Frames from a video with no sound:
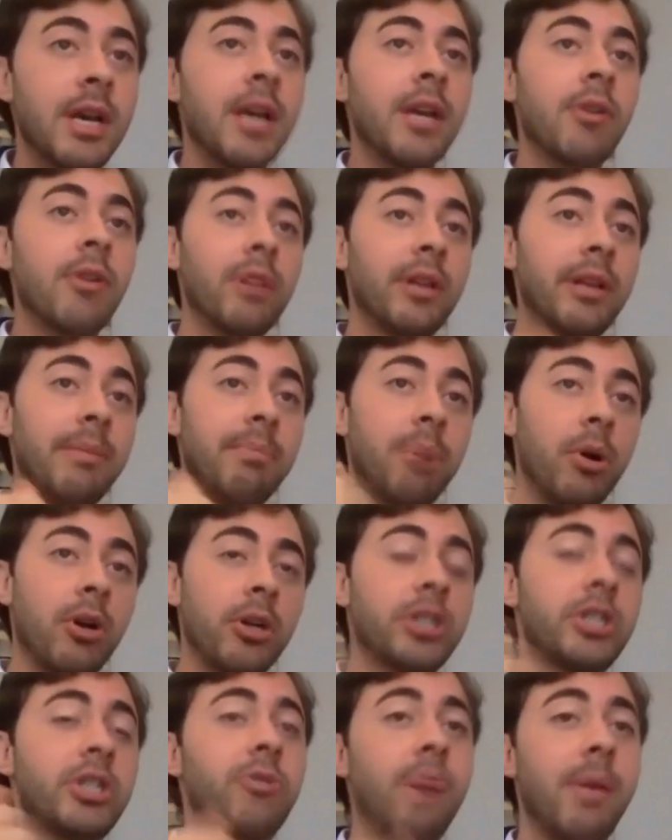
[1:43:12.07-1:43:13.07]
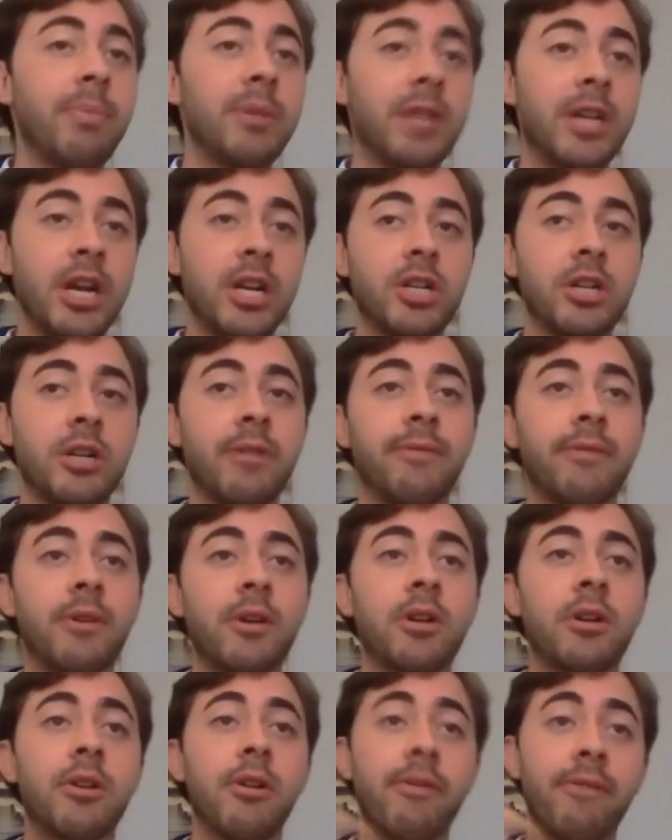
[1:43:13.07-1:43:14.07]
And it really burnished the reputation of
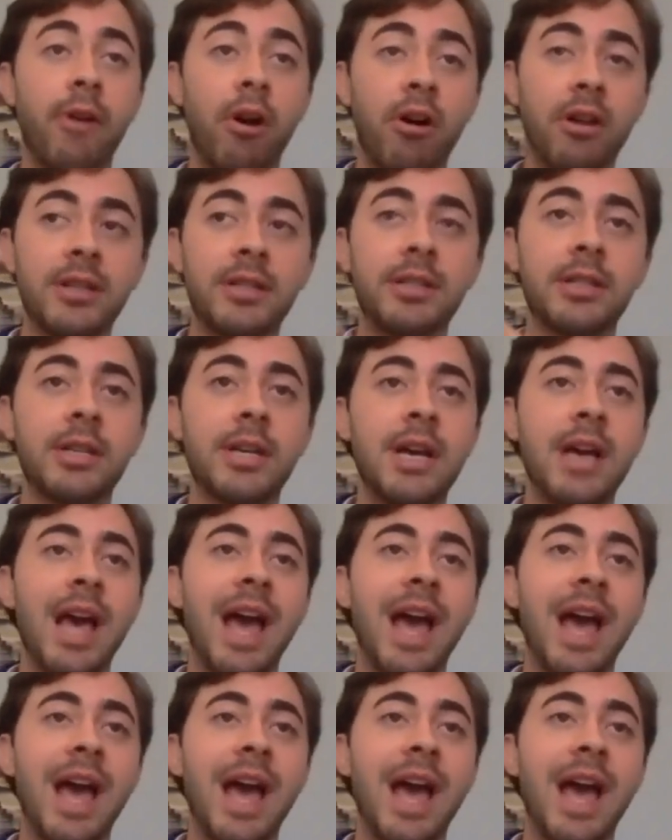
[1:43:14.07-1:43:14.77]
Novartis